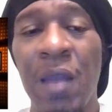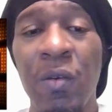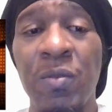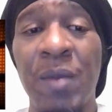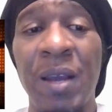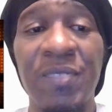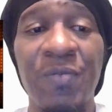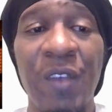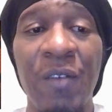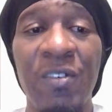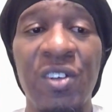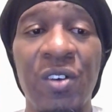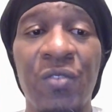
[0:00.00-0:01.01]
it was my
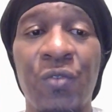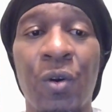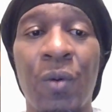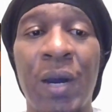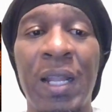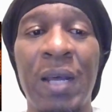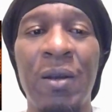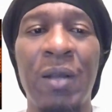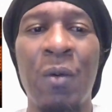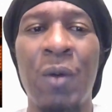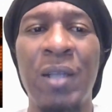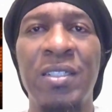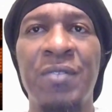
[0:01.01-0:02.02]
favorite show for a while.
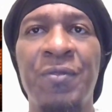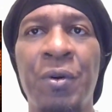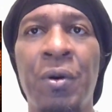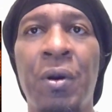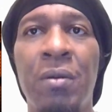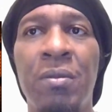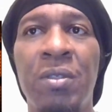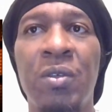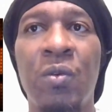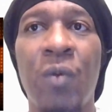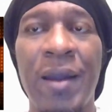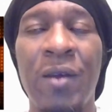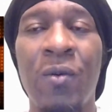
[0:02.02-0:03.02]
I watched it for
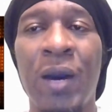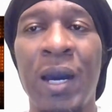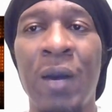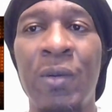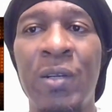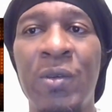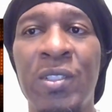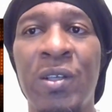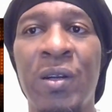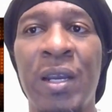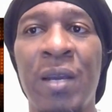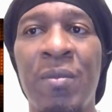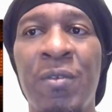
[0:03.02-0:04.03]
quite a while when it was
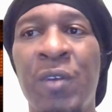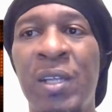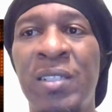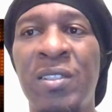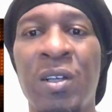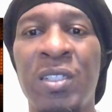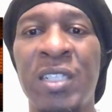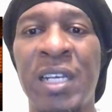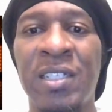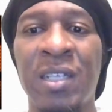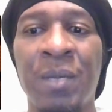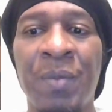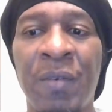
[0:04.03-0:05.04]
on air before they started
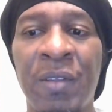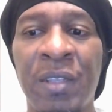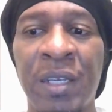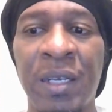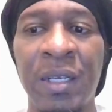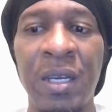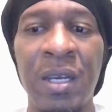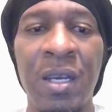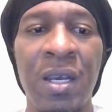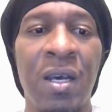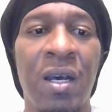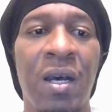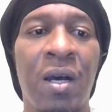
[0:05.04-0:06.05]
changing up everything.
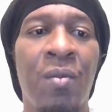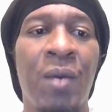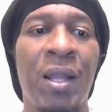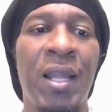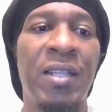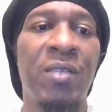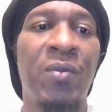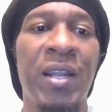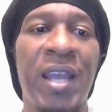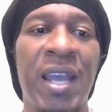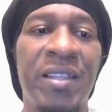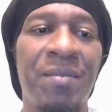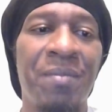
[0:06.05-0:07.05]
I like the way
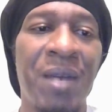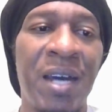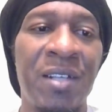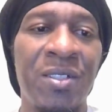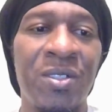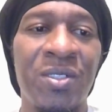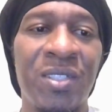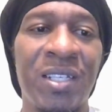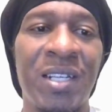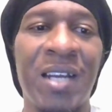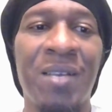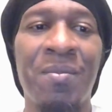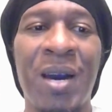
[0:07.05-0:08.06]
they had the models and
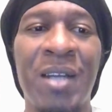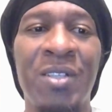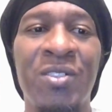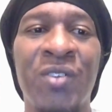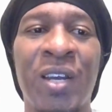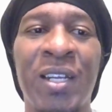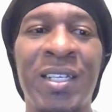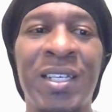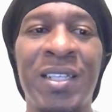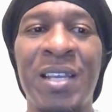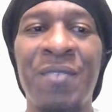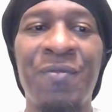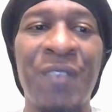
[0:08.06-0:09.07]
how the models try to
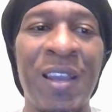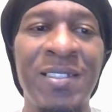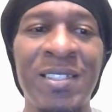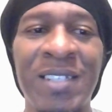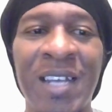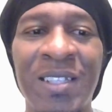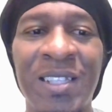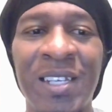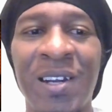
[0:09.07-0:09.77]
get their faces out